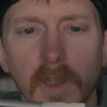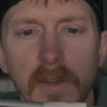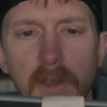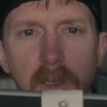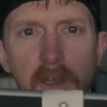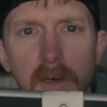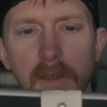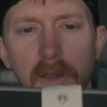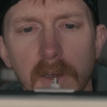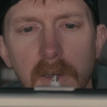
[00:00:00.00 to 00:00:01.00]
And
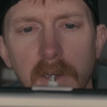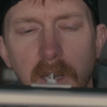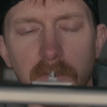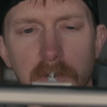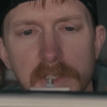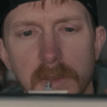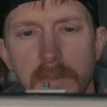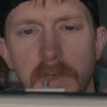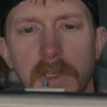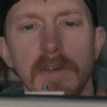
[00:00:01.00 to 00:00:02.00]
then everyone seems
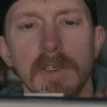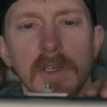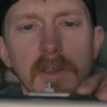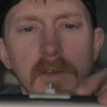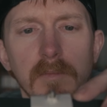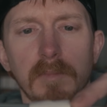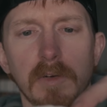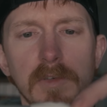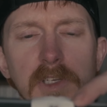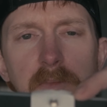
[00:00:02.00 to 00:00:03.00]
to be using
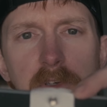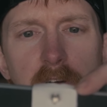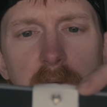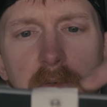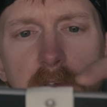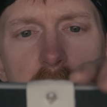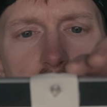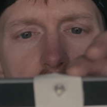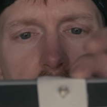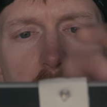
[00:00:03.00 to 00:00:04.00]
butyl tape strips
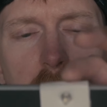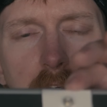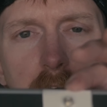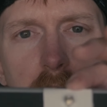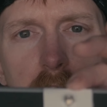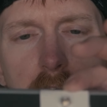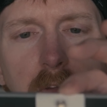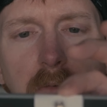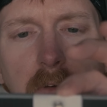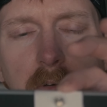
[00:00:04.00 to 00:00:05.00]
right here where the screws
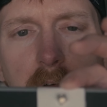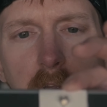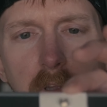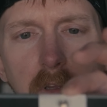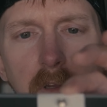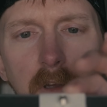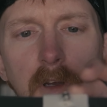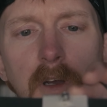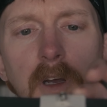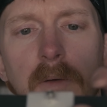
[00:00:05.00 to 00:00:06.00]
go through.
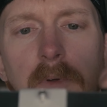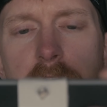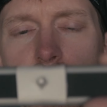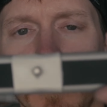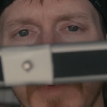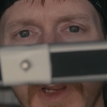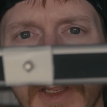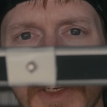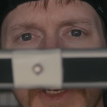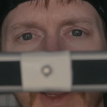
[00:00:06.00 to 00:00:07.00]
I just use about
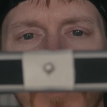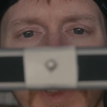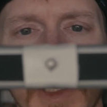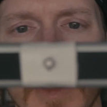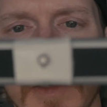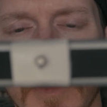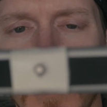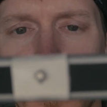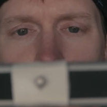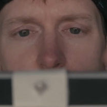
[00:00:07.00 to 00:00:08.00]
1.5 inch piece.
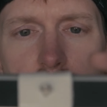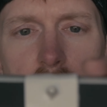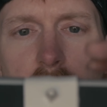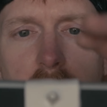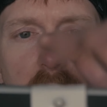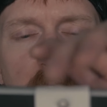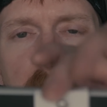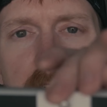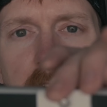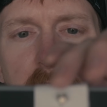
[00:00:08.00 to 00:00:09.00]
Go ahead
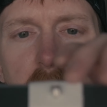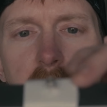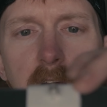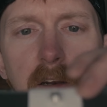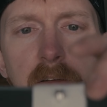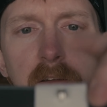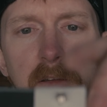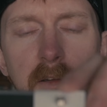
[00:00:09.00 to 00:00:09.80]
and stick that on.